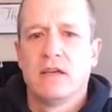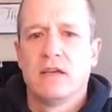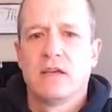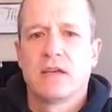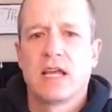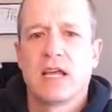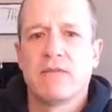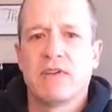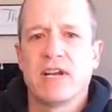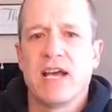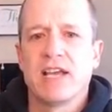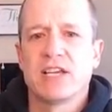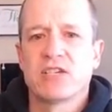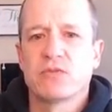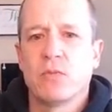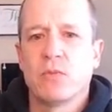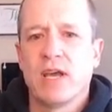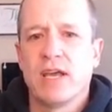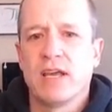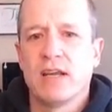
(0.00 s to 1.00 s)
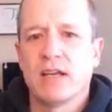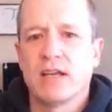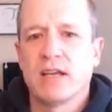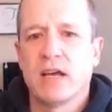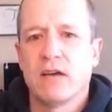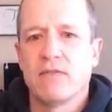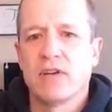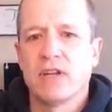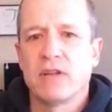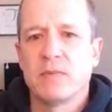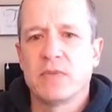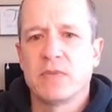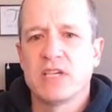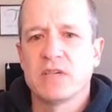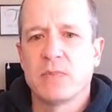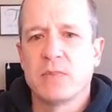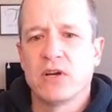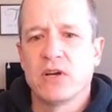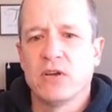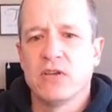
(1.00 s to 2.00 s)
kind of a nice way to cover up
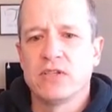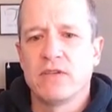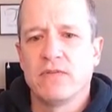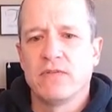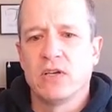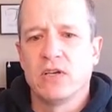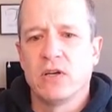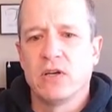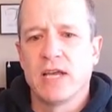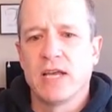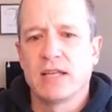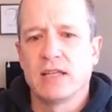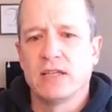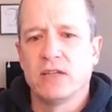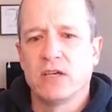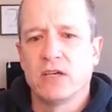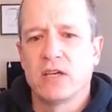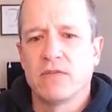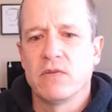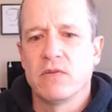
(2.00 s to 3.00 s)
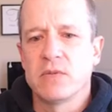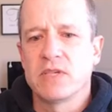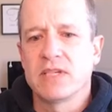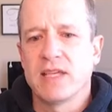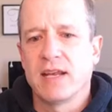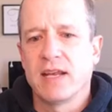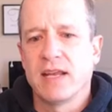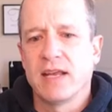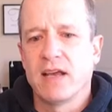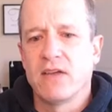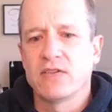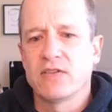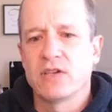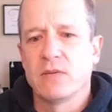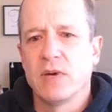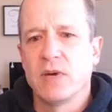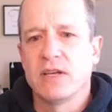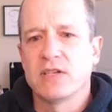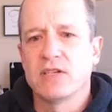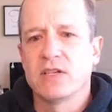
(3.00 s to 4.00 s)
these barrels if you don't like the look of them standing out
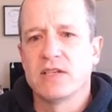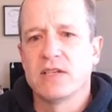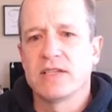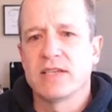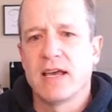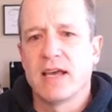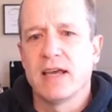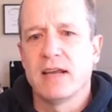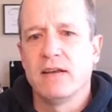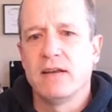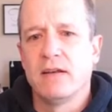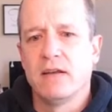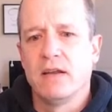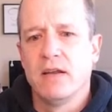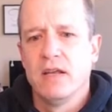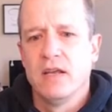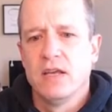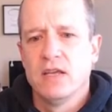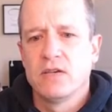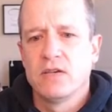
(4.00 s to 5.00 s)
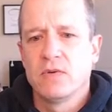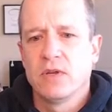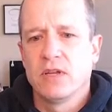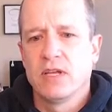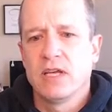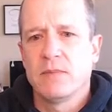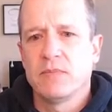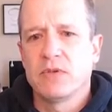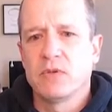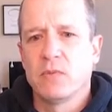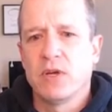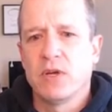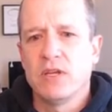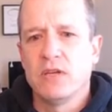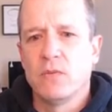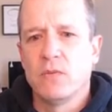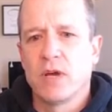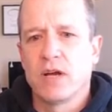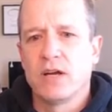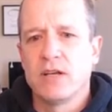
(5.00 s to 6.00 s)
so much inside. It's really up to what
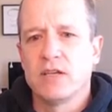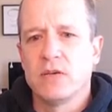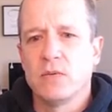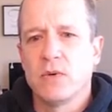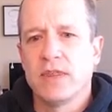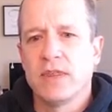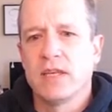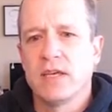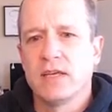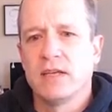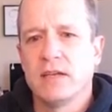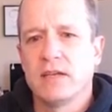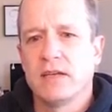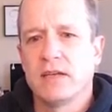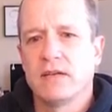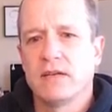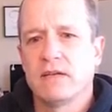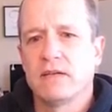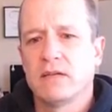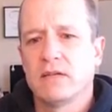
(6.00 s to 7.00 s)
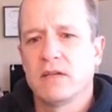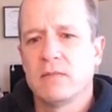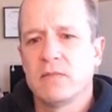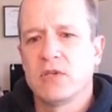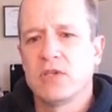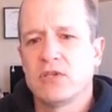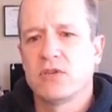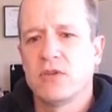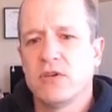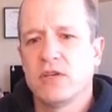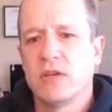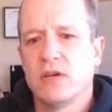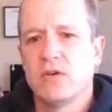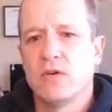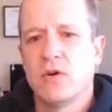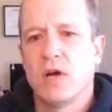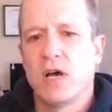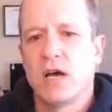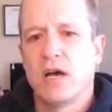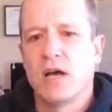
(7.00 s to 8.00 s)
you want to do with it. Let me show
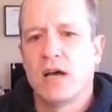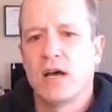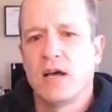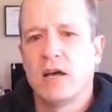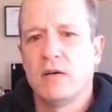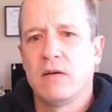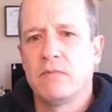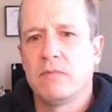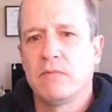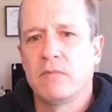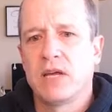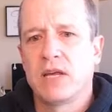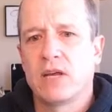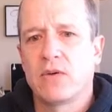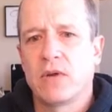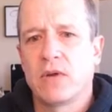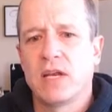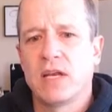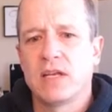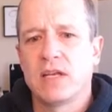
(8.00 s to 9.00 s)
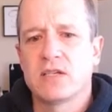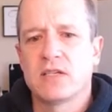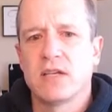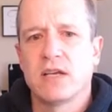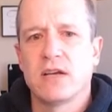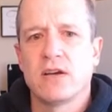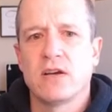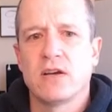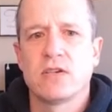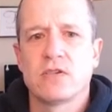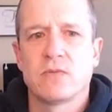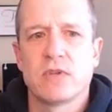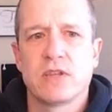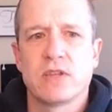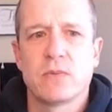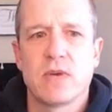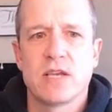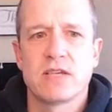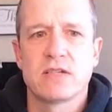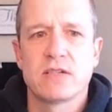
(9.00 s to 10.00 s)
you um, by creating stairs with
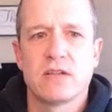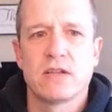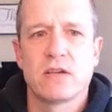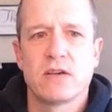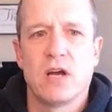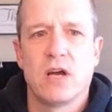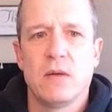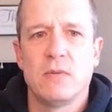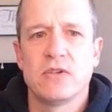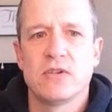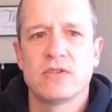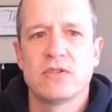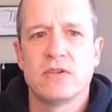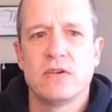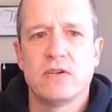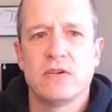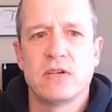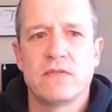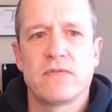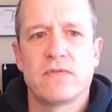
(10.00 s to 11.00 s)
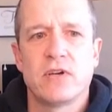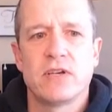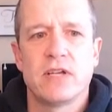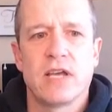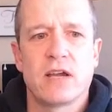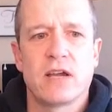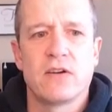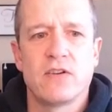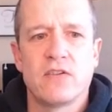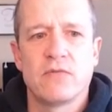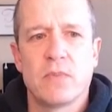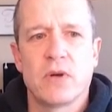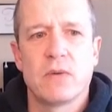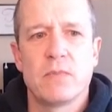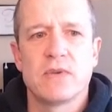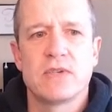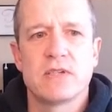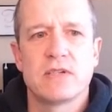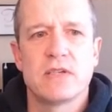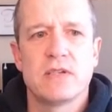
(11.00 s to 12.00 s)
the rest of the cobblestone for decorative
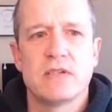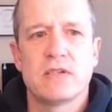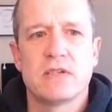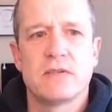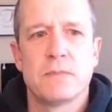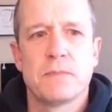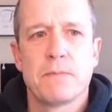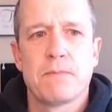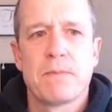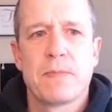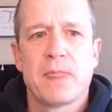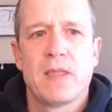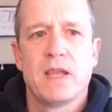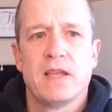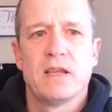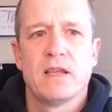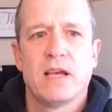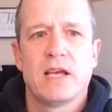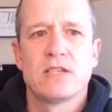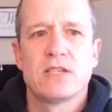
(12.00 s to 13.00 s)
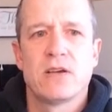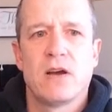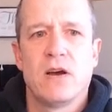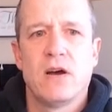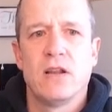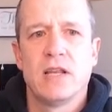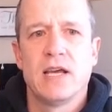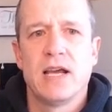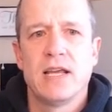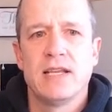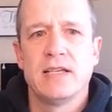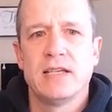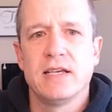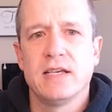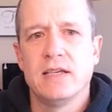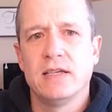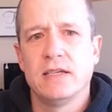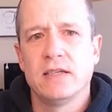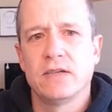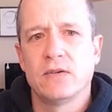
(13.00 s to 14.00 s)
purposes. That's all I
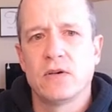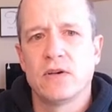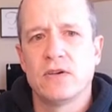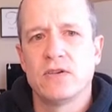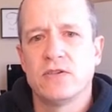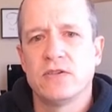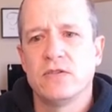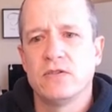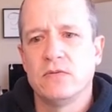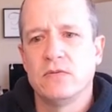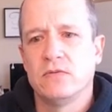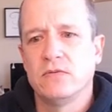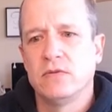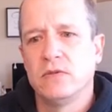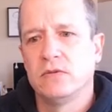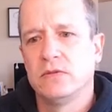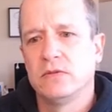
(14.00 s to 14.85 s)
did in order to